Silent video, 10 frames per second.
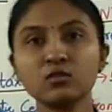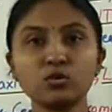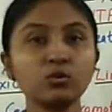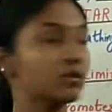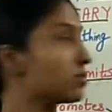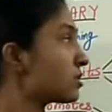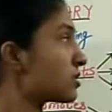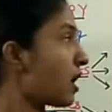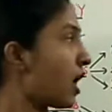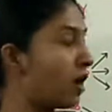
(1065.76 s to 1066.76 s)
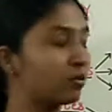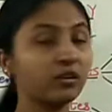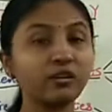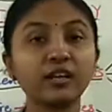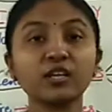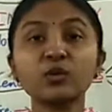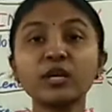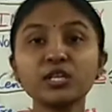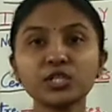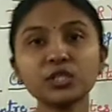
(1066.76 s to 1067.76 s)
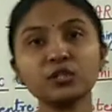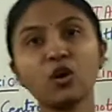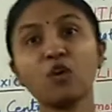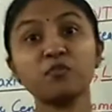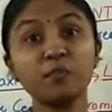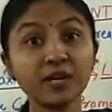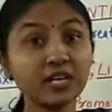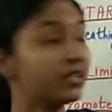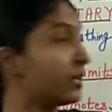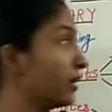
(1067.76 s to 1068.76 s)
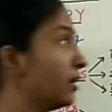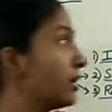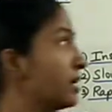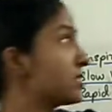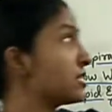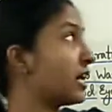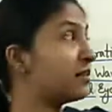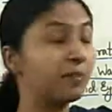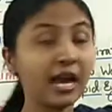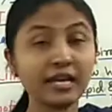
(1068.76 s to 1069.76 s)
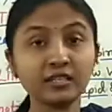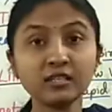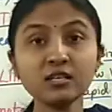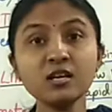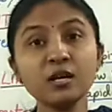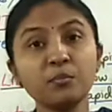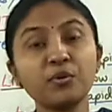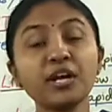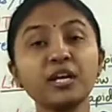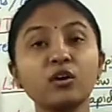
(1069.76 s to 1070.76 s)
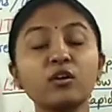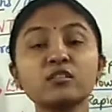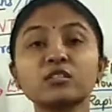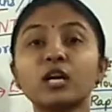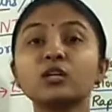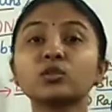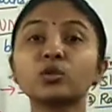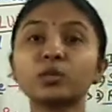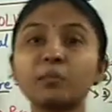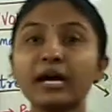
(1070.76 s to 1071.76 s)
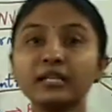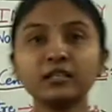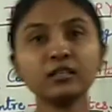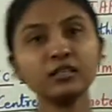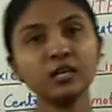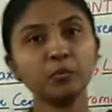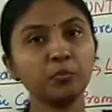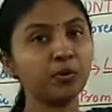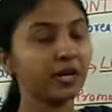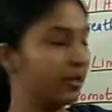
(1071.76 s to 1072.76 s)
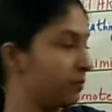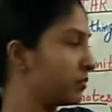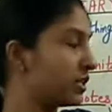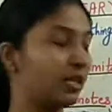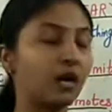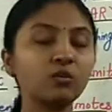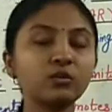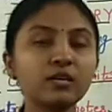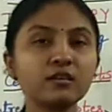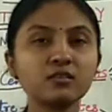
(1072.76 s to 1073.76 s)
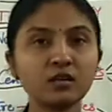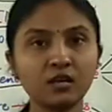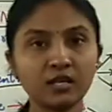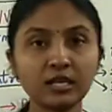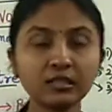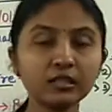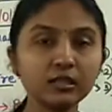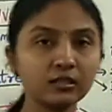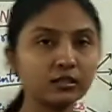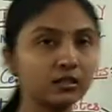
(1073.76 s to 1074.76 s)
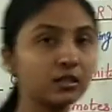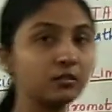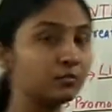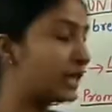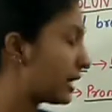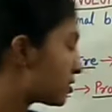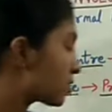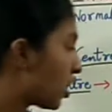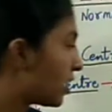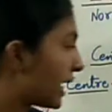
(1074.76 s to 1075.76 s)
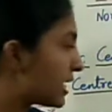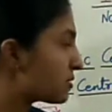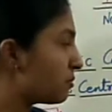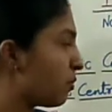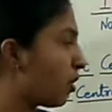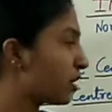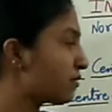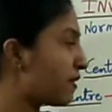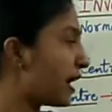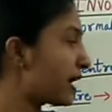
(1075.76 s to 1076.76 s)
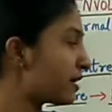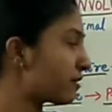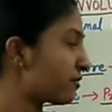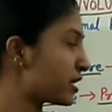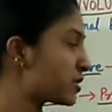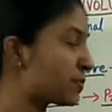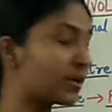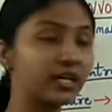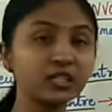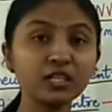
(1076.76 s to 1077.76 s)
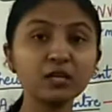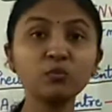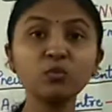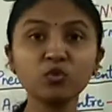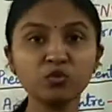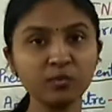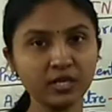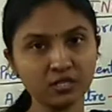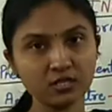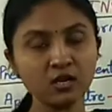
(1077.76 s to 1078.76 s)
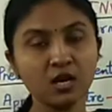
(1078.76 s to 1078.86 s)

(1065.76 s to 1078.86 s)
So this is how the regulation of breathing is done by the brain, or is controlled by the brain. Now there is another term that is called as modified respiratory movements.